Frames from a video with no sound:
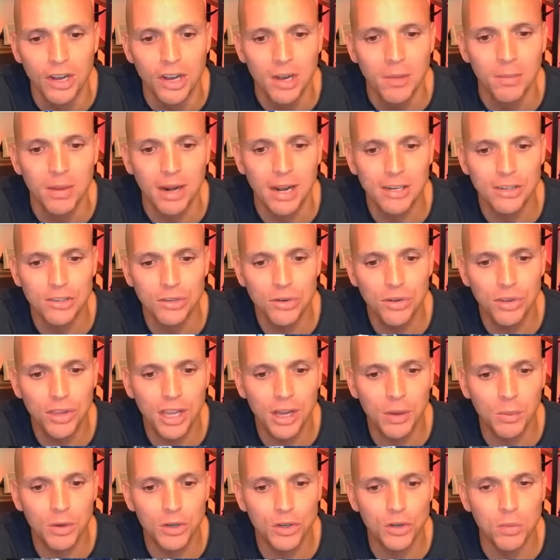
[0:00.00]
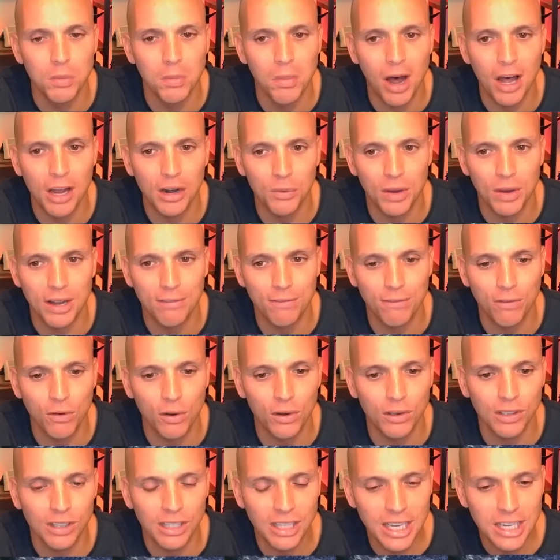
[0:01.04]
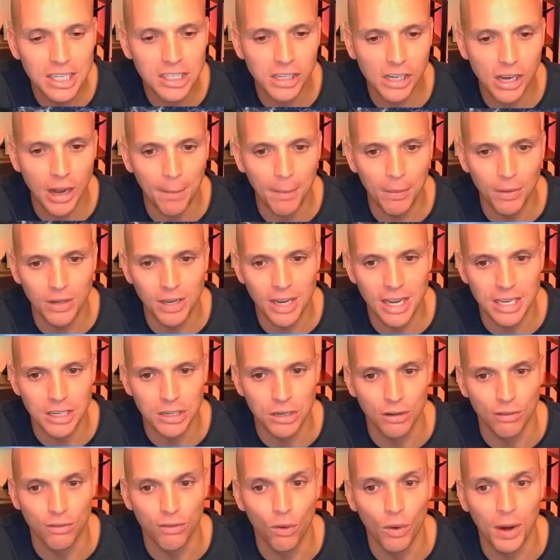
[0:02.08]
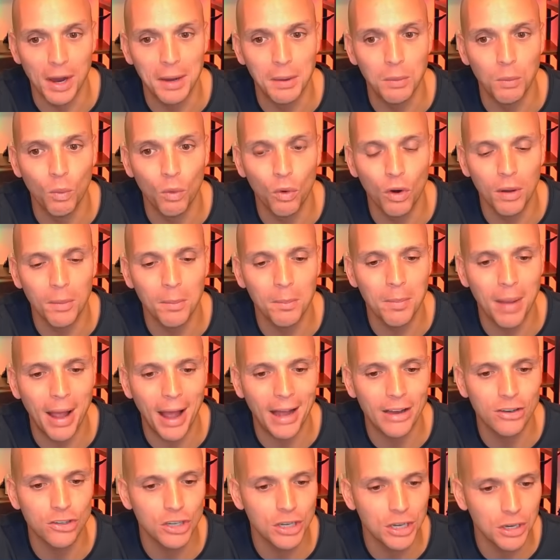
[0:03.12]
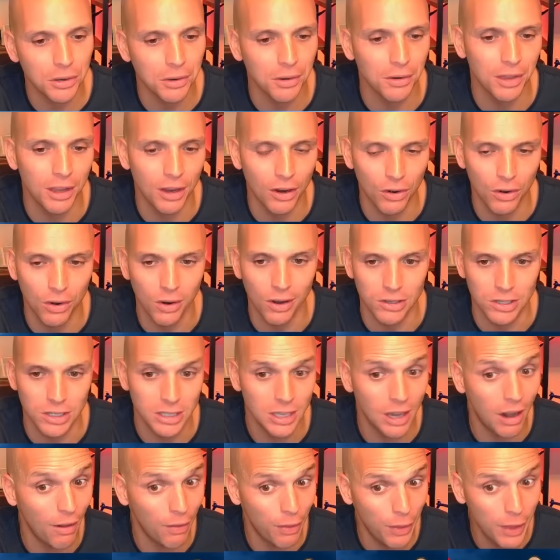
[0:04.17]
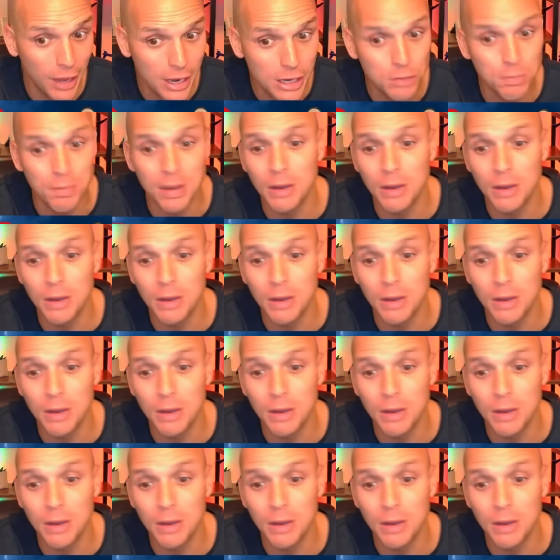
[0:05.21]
But I do think we do moderate for at least a couple of days here for a warm batch here or there across the southeast.